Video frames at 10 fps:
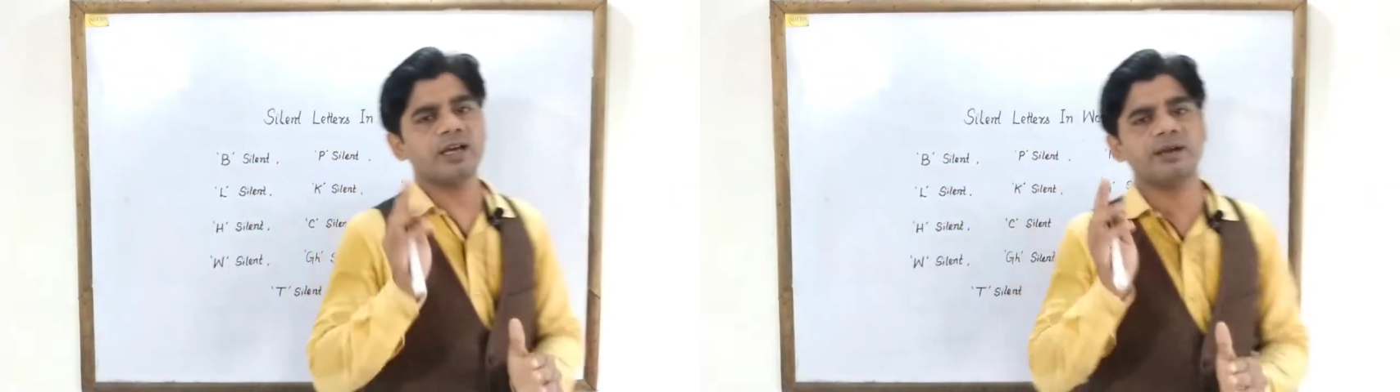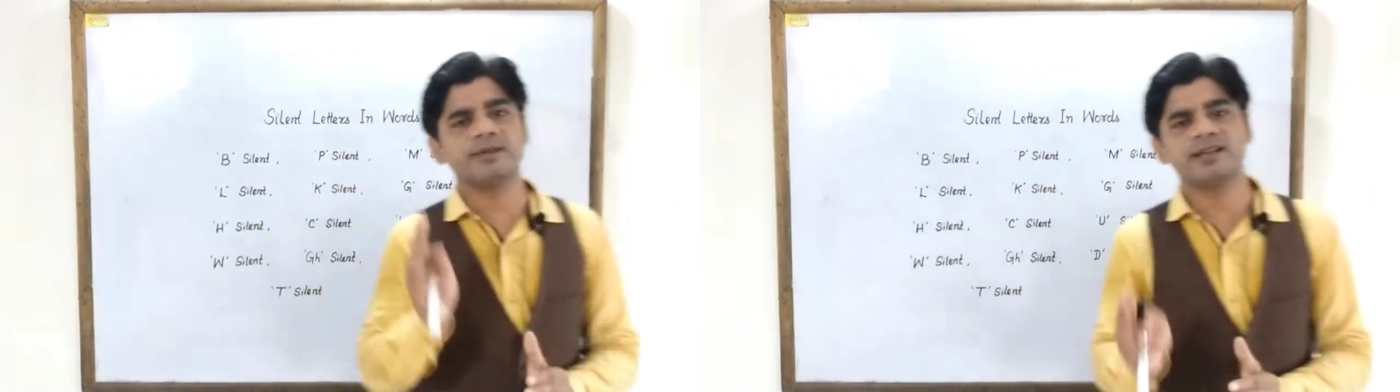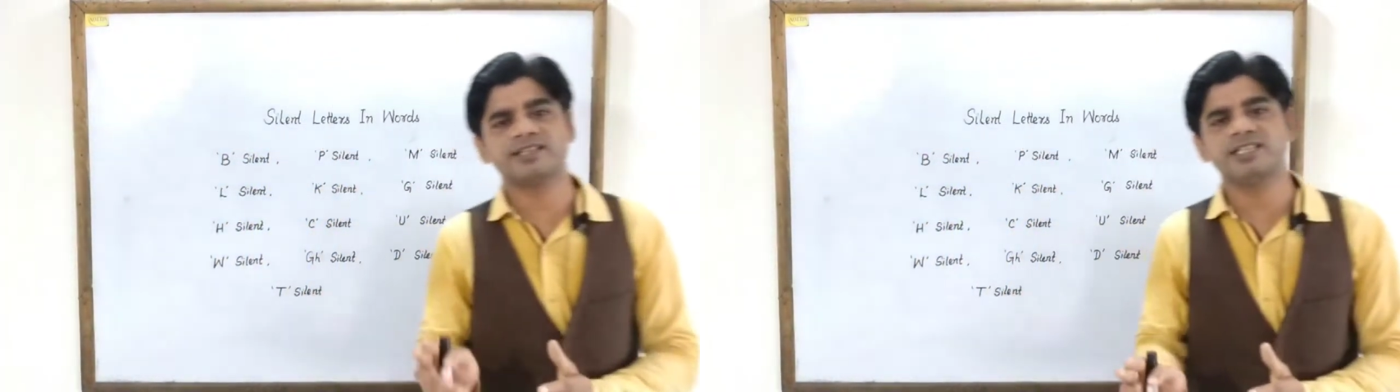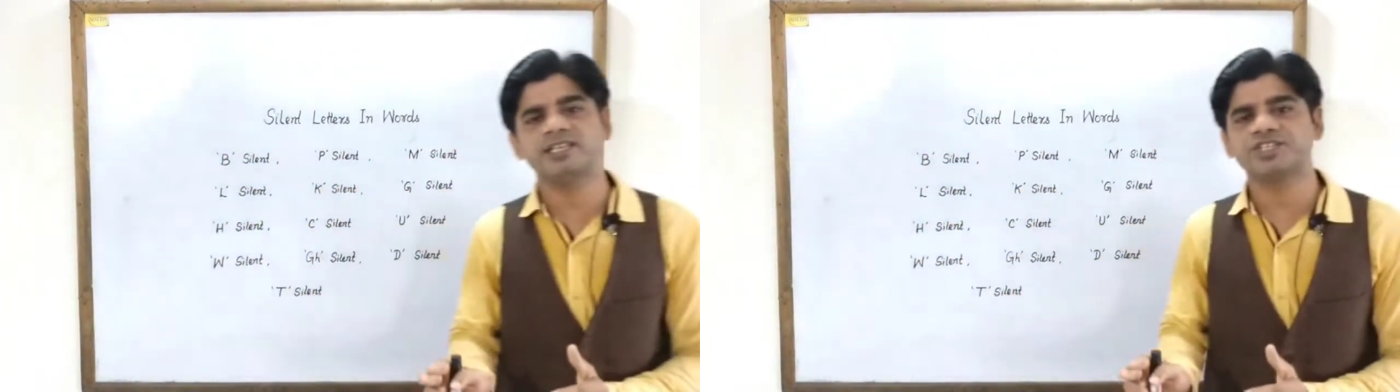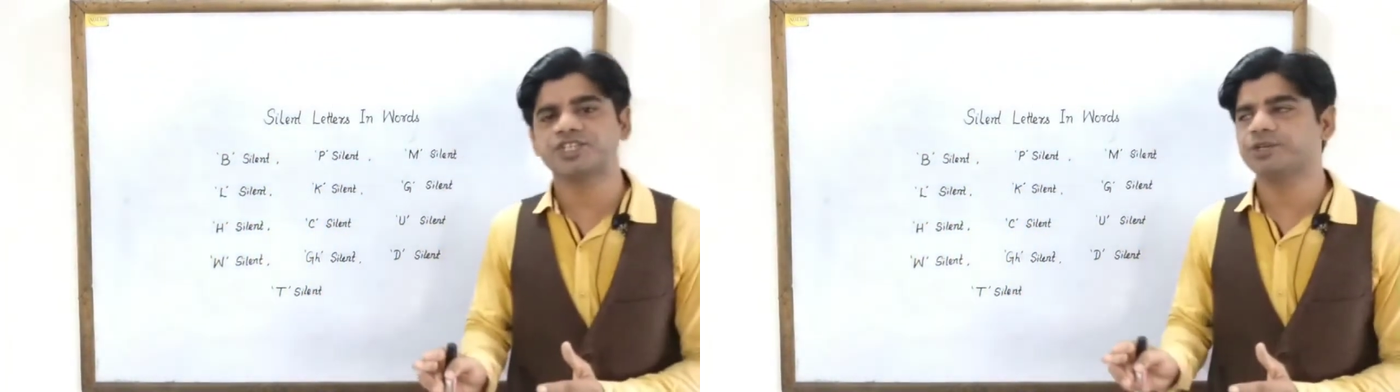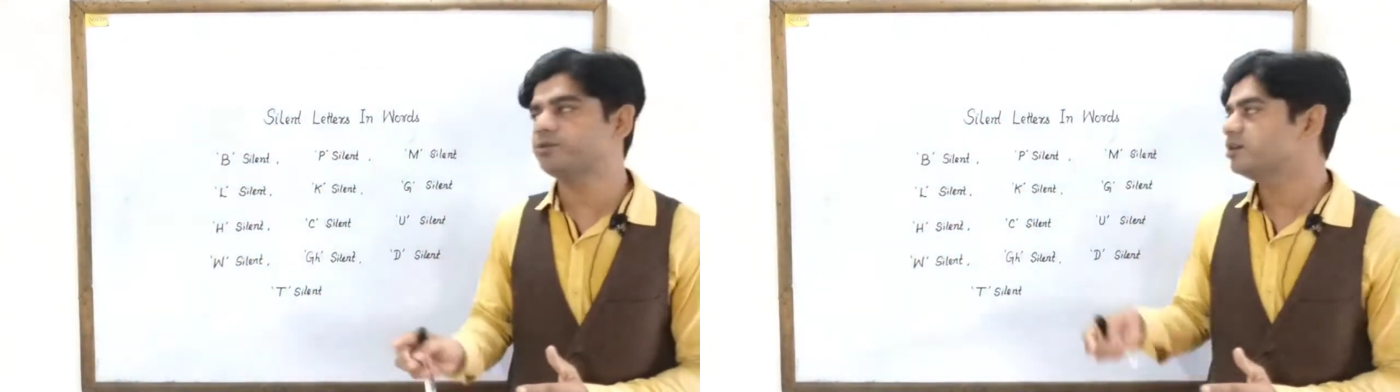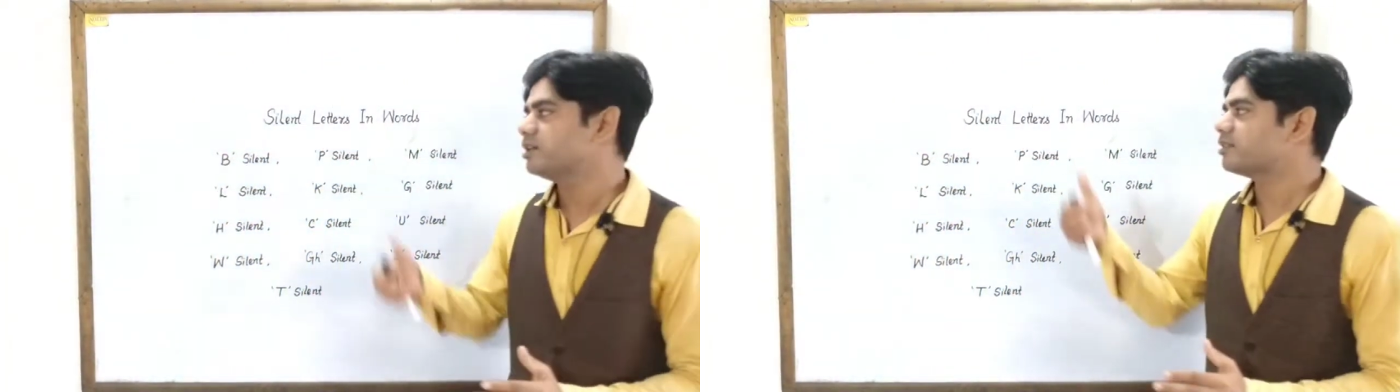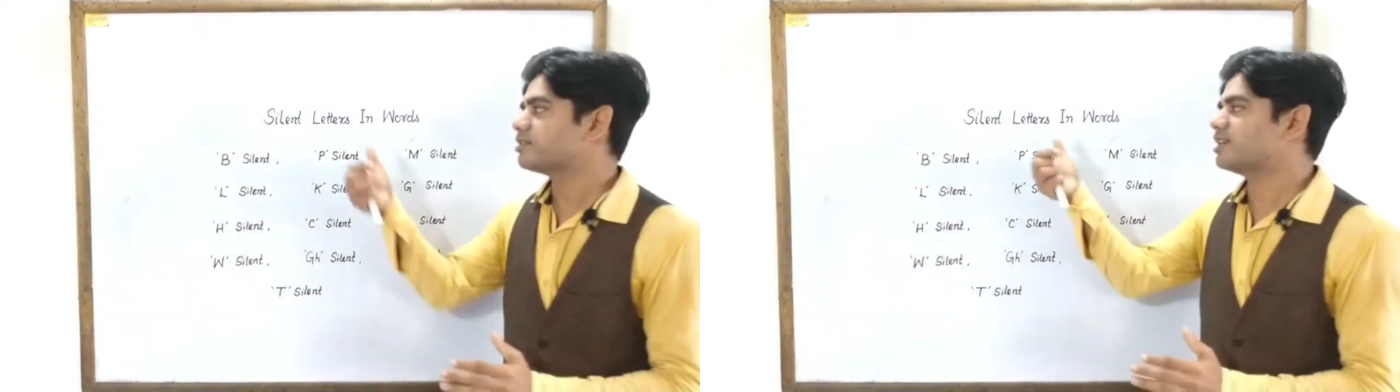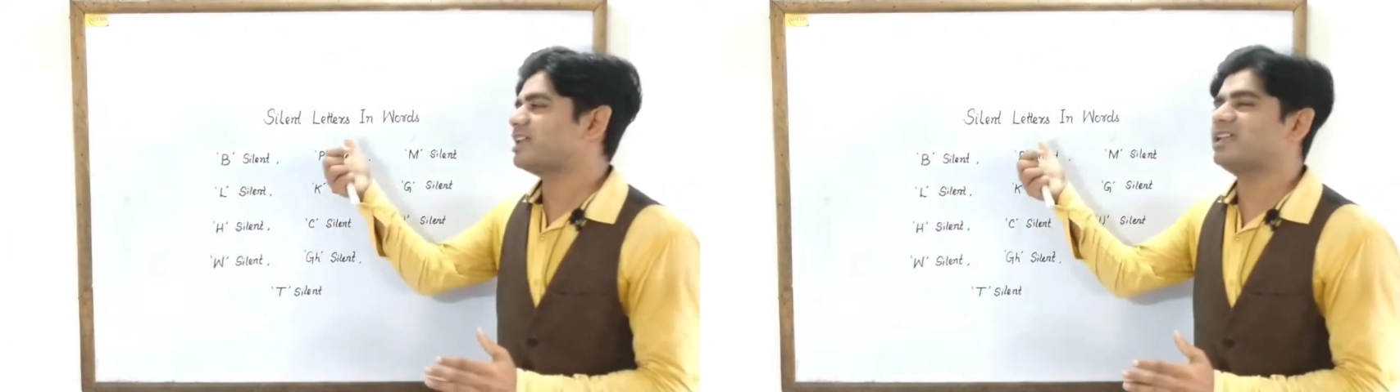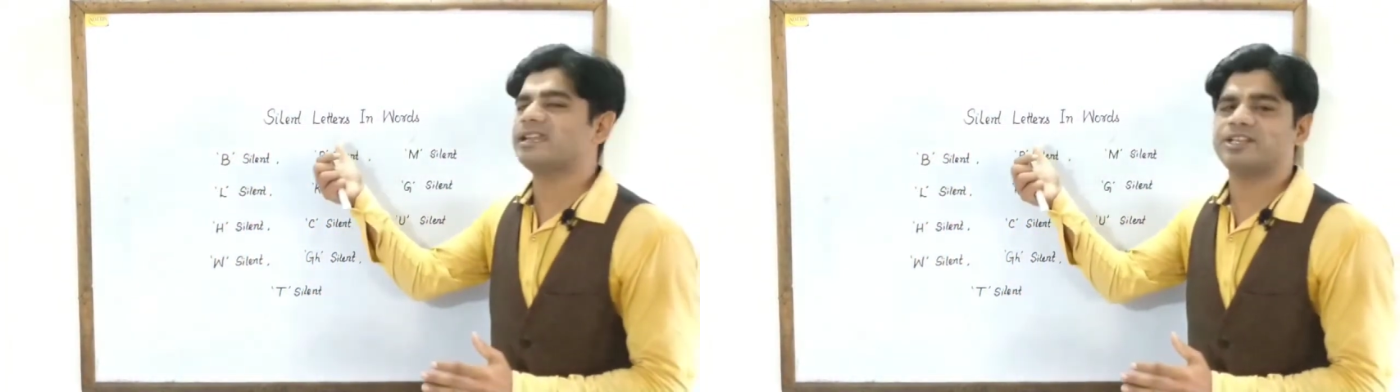I'm gonna teach you
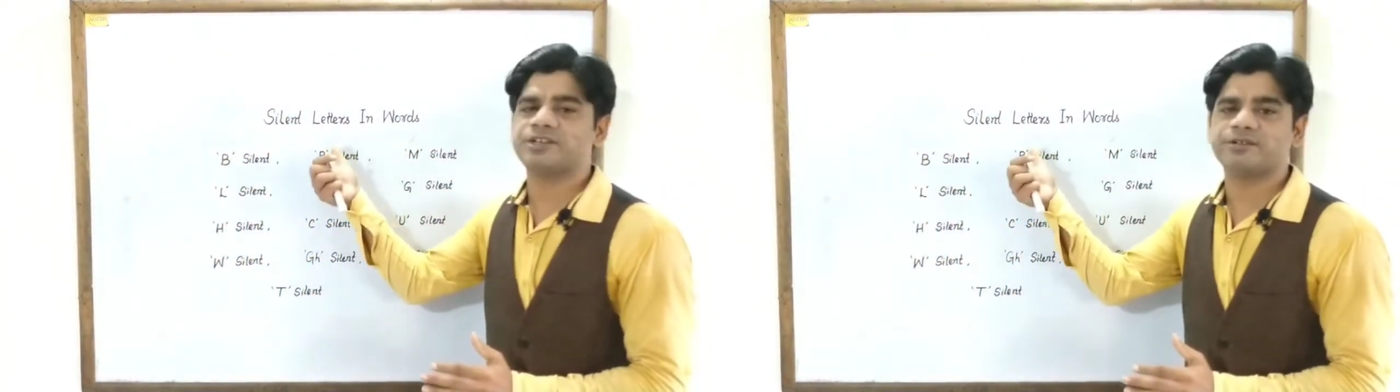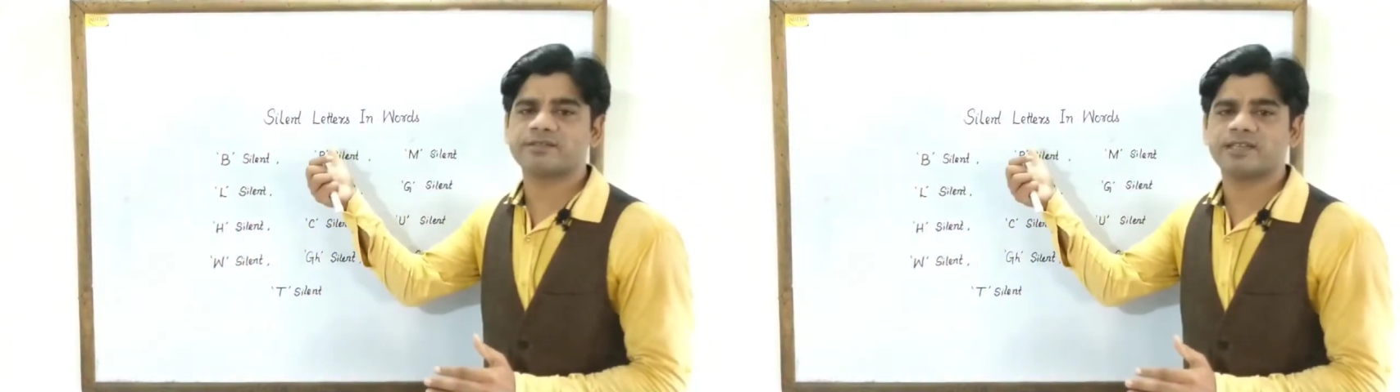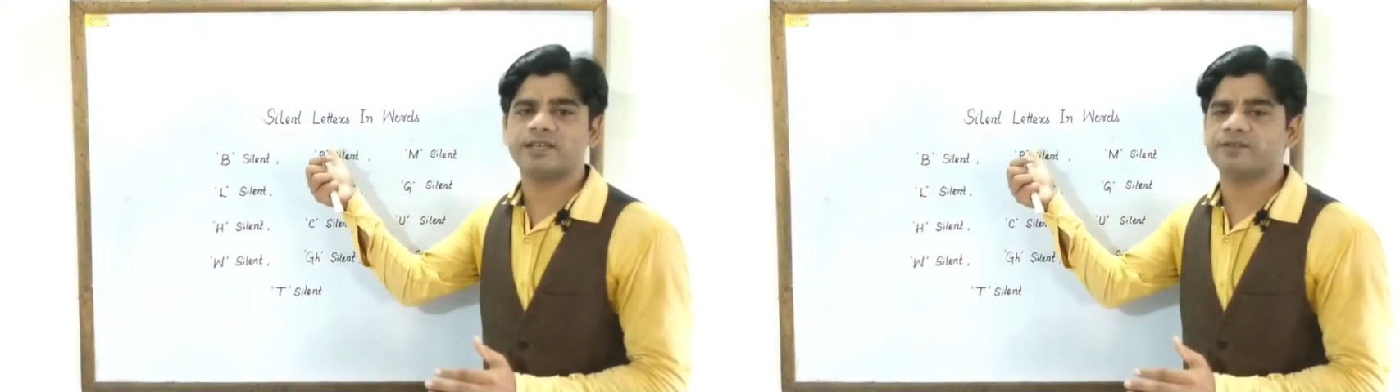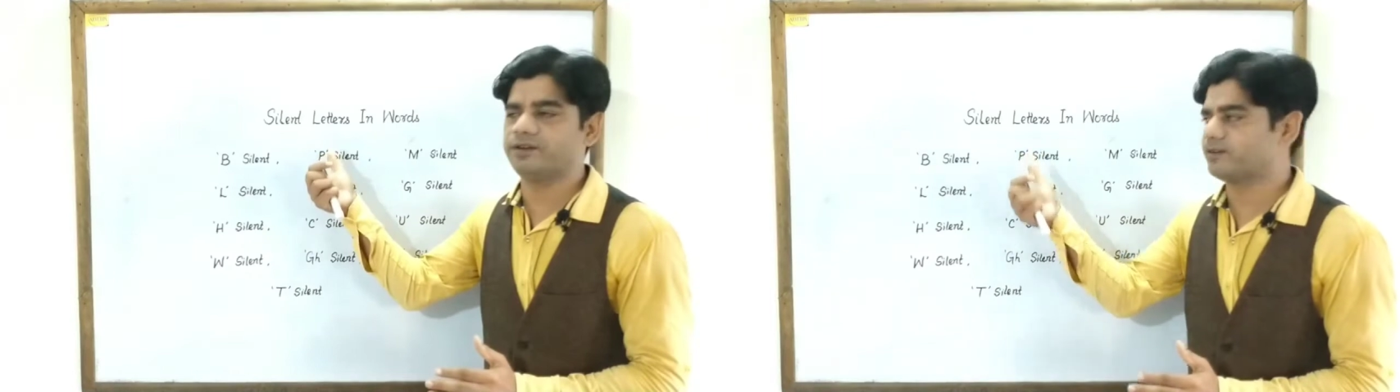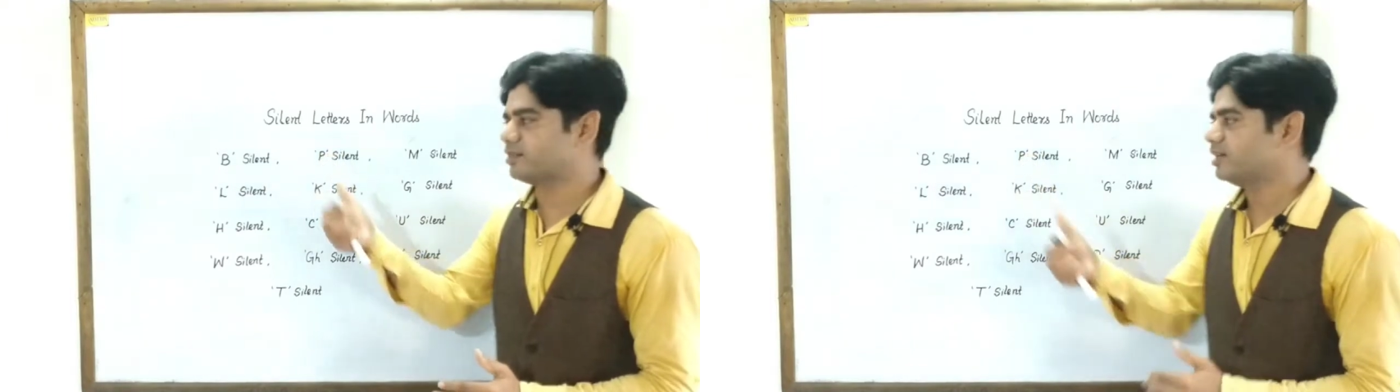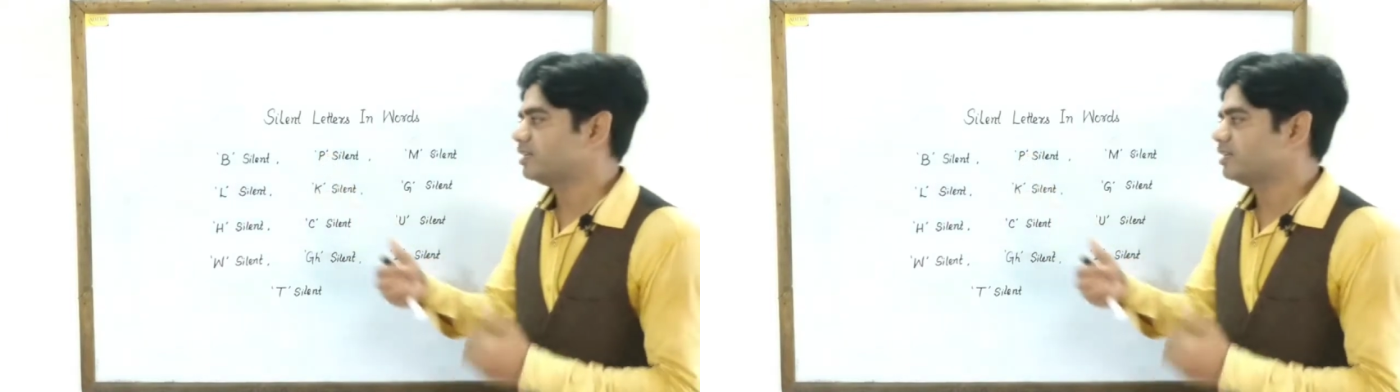silent letters in words.